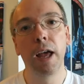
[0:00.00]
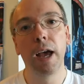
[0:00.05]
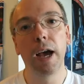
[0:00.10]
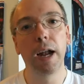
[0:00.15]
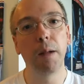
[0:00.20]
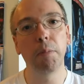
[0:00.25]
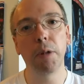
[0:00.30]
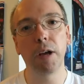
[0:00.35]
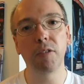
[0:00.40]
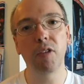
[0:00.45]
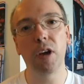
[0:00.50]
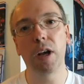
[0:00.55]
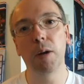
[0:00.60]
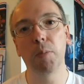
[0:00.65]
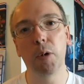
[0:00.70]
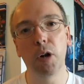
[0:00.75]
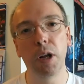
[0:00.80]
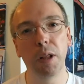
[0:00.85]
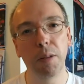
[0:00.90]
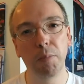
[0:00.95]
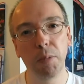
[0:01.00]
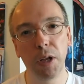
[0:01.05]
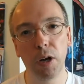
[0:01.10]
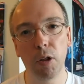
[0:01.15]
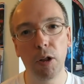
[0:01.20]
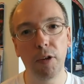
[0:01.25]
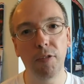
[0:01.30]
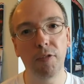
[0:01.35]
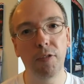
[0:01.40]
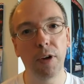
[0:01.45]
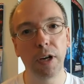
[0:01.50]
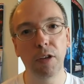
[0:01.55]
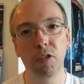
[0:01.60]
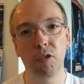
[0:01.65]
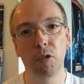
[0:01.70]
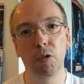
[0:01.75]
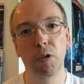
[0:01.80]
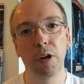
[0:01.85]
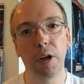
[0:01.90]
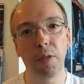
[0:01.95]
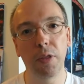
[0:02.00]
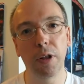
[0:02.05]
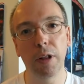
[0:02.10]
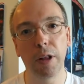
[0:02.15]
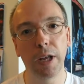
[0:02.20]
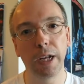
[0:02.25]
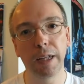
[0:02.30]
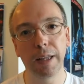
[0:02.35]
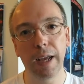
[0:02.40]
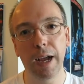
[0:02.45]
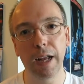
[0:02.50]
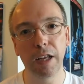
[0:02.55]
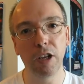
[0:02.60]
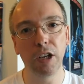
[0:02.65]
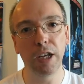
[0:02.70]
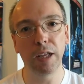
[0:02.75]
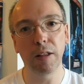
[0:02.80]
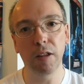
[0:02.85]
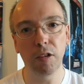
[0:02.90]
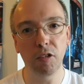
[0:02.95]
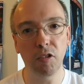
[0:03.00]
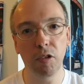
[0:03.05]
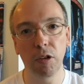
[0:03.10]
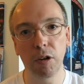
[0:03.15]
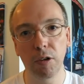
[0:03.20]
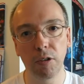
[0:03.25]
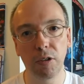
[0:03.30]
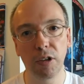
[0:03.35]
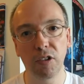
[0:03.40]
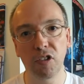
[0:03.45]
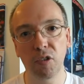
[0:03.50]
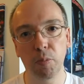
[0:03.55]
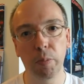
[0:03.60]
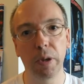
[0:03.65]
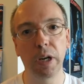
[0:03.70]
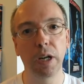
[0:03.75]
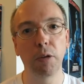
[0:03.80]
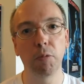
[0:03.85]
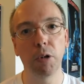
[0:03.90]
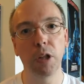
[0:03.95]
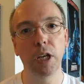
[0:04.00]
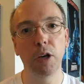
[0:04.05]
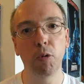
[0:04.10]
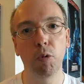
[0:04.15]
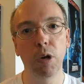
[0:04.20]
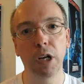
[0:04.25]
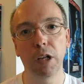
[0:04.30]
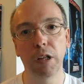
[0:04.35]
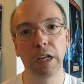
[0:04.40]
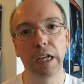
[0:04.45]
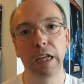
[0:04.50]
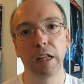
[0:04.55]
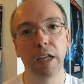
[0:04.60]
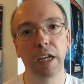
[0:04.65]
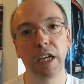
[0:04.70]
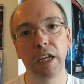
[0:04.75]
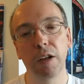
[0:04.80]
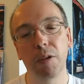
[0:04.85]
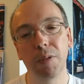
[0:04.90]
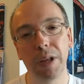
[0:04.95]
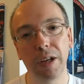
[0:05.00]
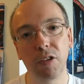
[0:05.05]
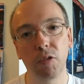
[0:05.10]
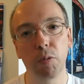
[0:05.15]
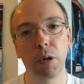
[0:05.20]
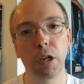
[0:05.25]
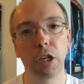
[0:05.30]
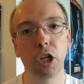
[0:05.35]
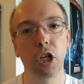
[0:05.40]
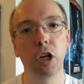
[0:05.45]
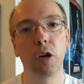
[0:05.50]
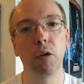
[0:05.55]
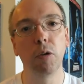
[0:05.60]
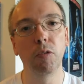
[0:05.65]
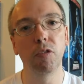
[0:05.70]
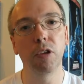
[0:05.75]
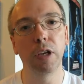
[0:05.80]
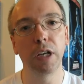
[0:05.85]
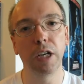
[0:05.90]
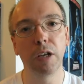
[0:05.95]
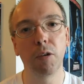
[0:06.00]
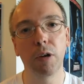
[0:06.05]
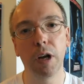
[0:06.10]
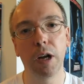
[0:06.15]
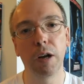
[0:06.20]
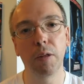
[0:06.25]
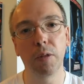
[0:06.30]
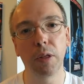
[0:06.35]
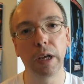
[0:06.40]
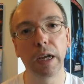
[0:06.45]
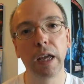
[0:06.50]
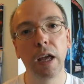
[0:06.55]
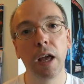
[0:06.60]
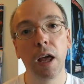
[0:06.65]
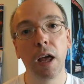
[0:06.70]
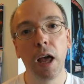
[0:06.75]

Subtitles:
And I'm not talking about in the middle of fights or nothing like that. You get this little disc spinning really quickly, that's what it shows, kind of thing.